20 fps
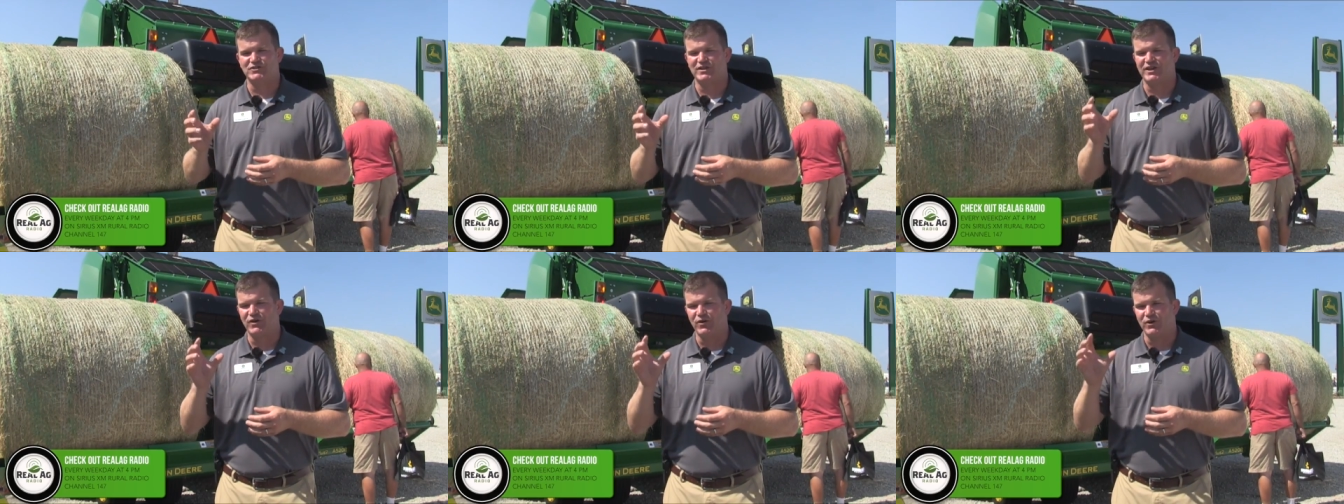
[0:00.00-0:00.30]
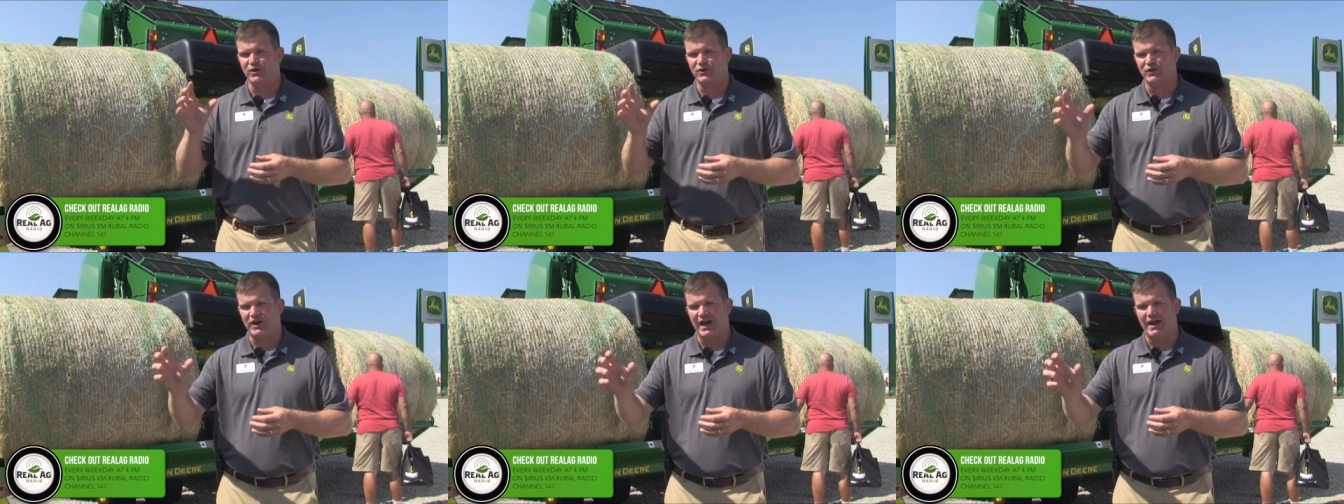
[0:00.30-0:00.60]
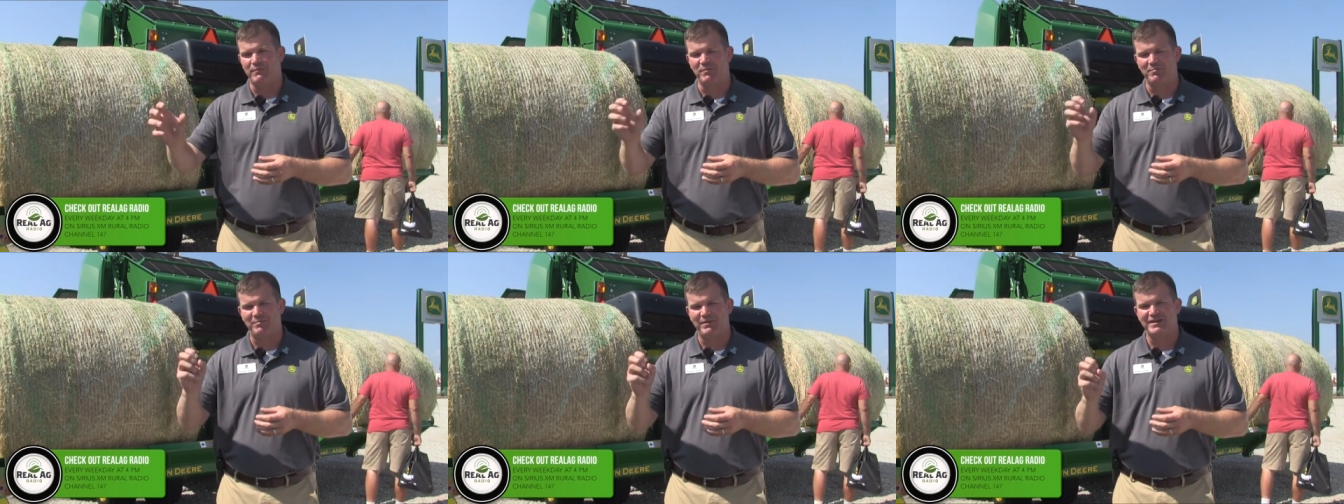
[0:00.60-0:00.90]
They go in and
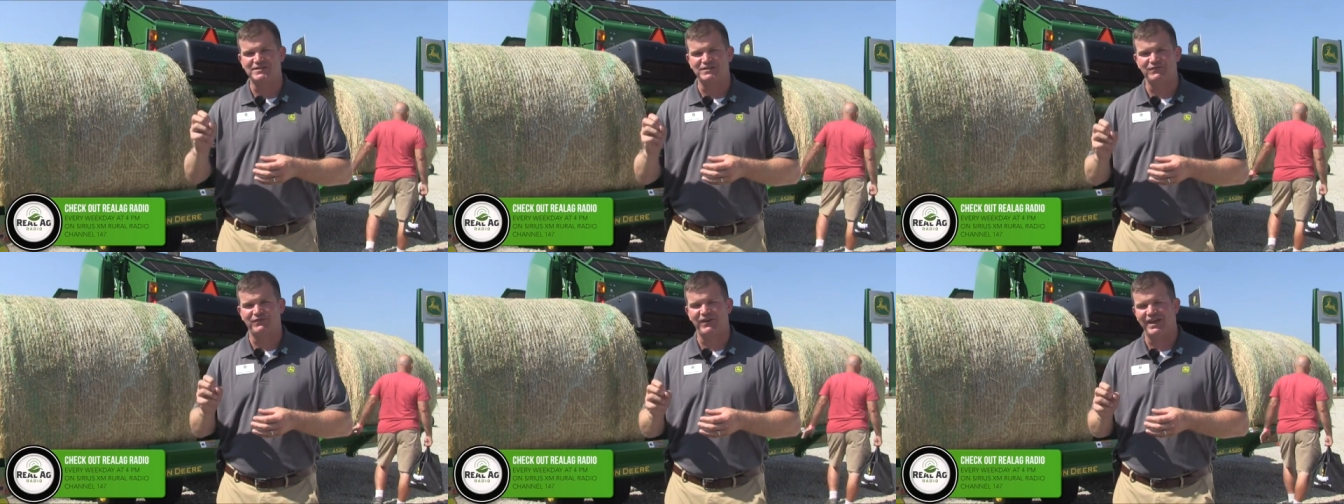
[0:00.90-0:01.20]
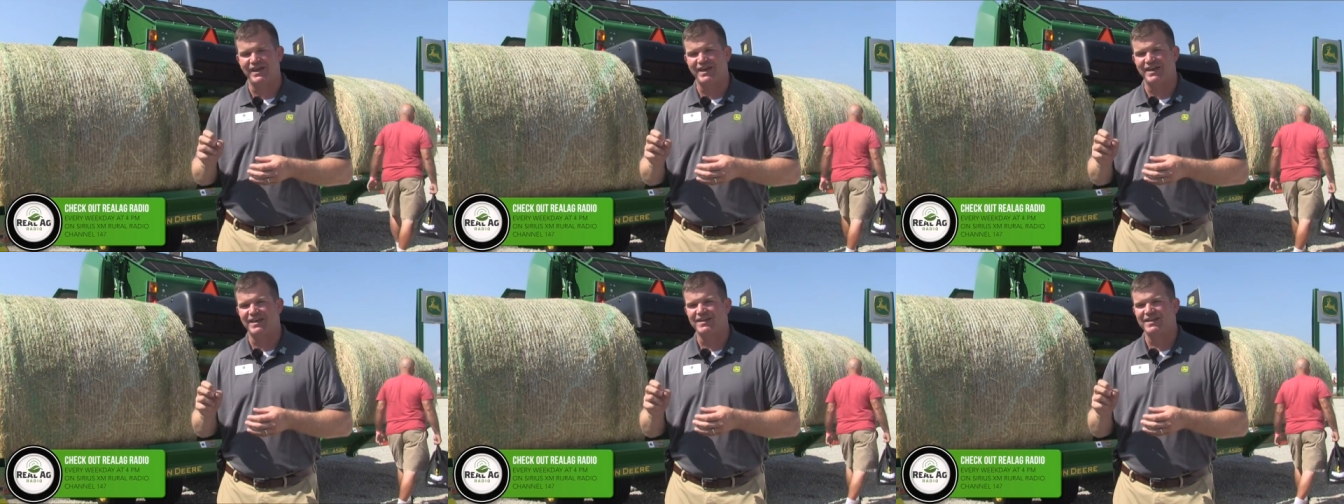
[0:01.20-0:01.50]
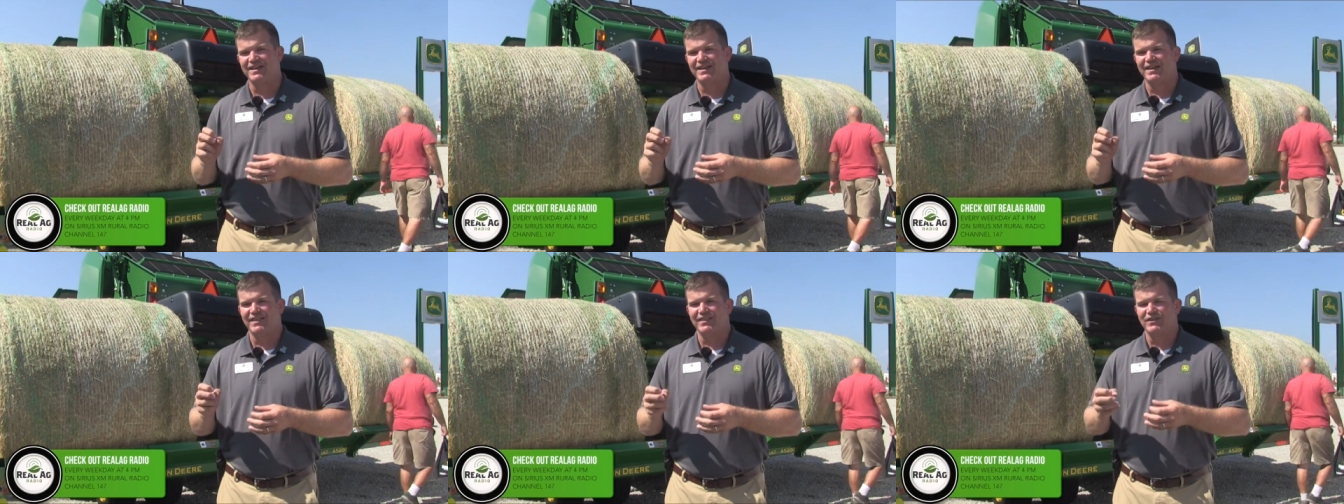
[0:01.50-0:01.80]
grab a piece of hay.
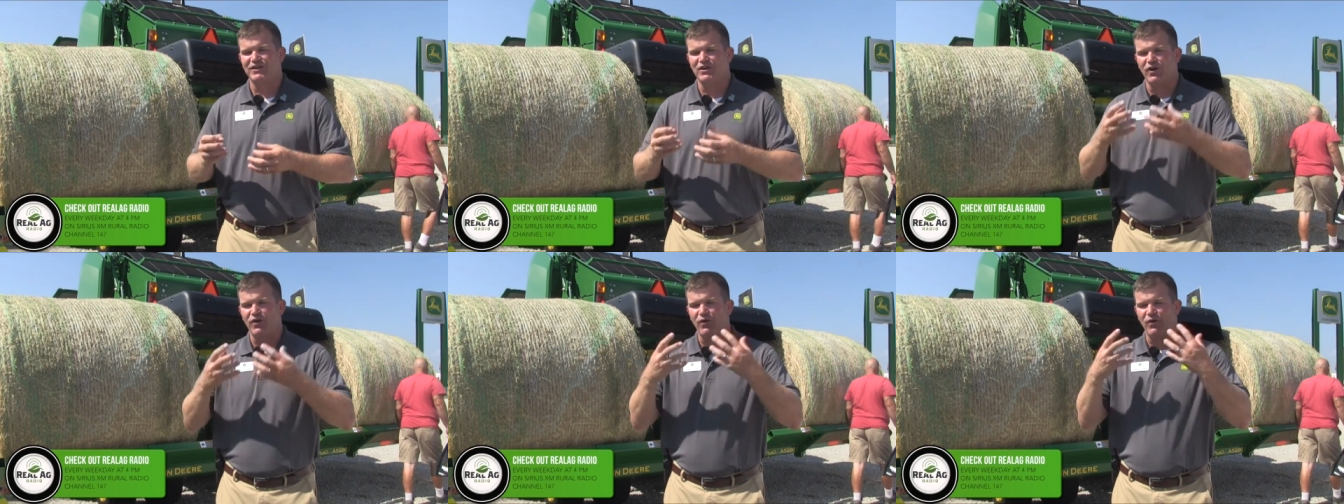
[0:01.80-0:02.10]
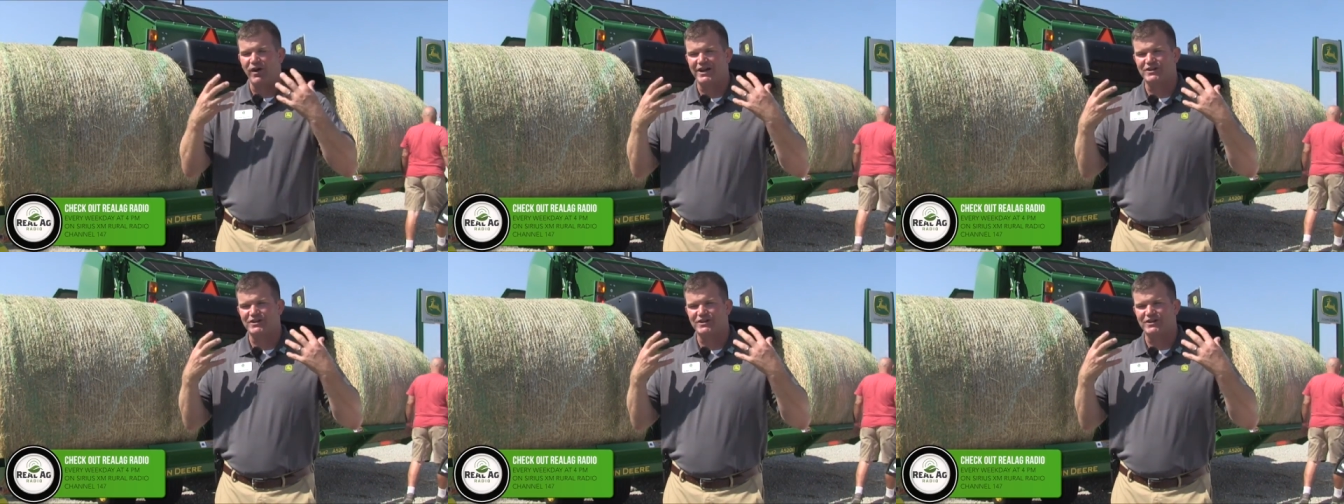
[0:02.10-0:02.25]
No